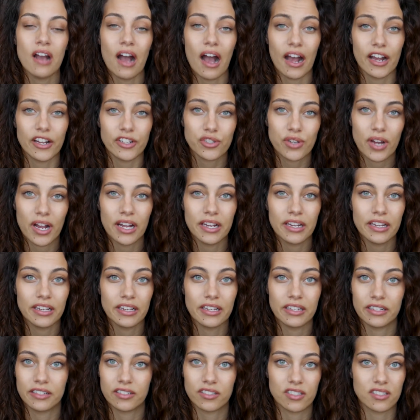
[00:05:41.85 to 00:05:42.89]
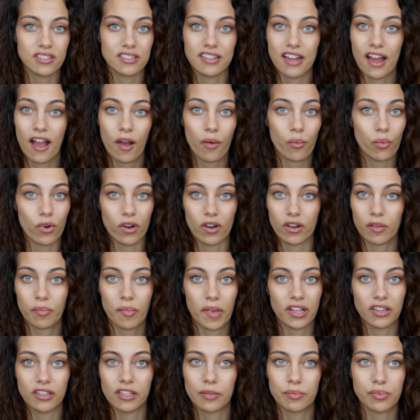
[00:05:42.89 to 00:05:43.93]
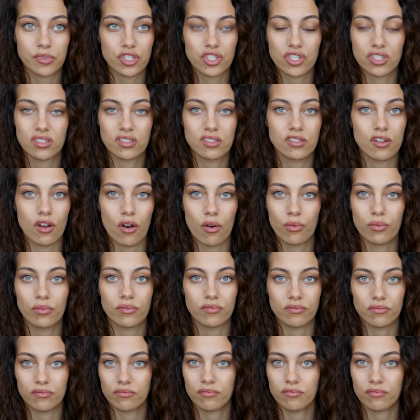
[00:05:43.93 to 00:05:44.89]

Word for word: I tried it and it does not work. My lips just don't